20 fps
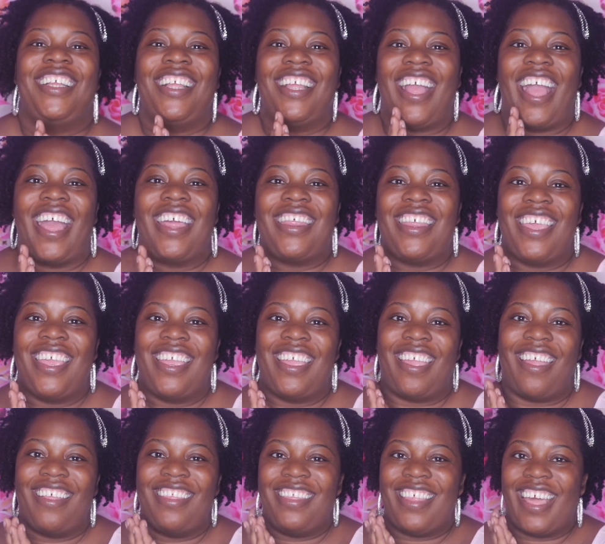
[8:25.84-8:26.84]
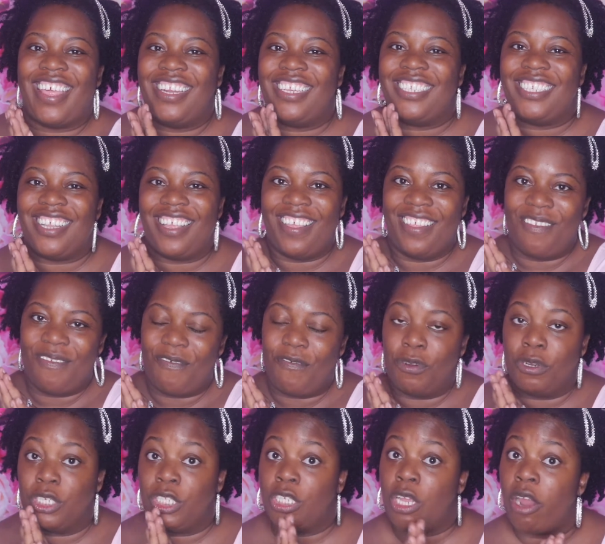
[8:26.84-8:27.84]
I think that is it
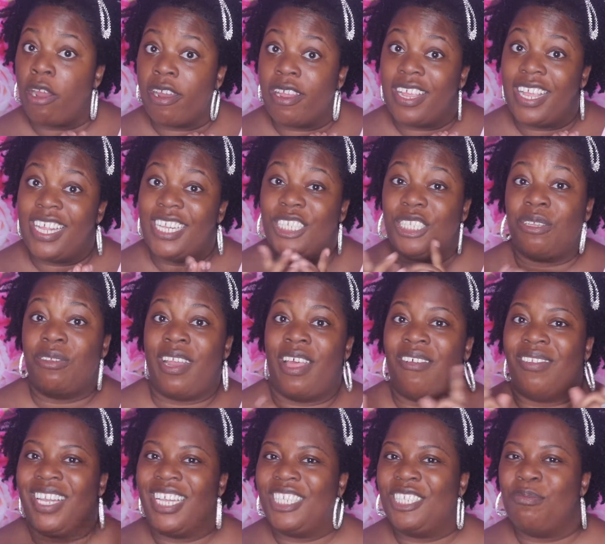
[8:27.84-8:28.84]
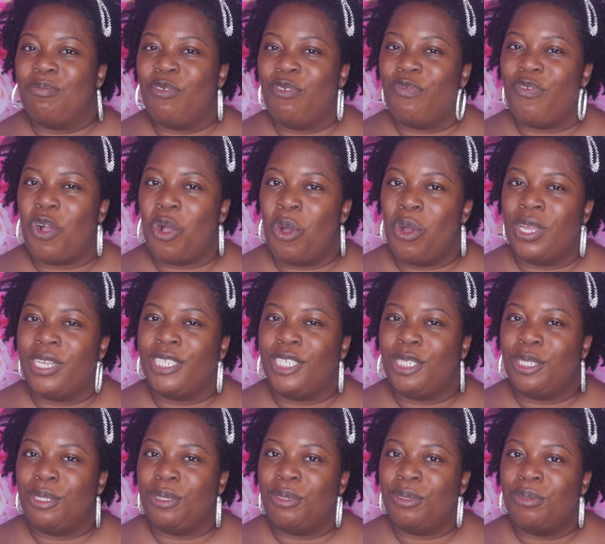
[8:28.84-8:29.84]
for Target. So now let's move on
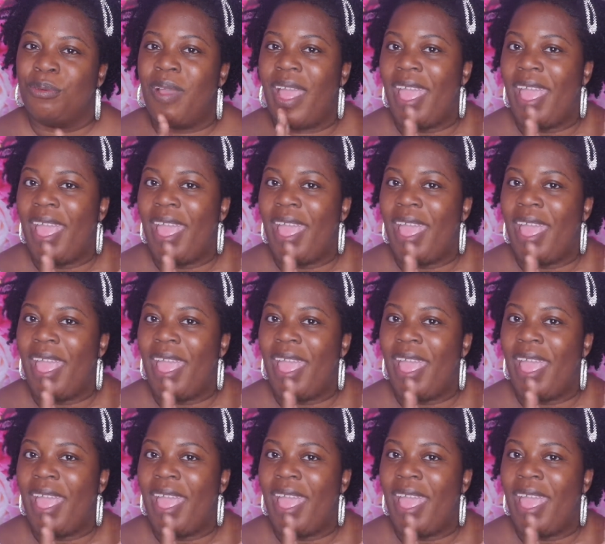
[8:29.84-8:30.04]
to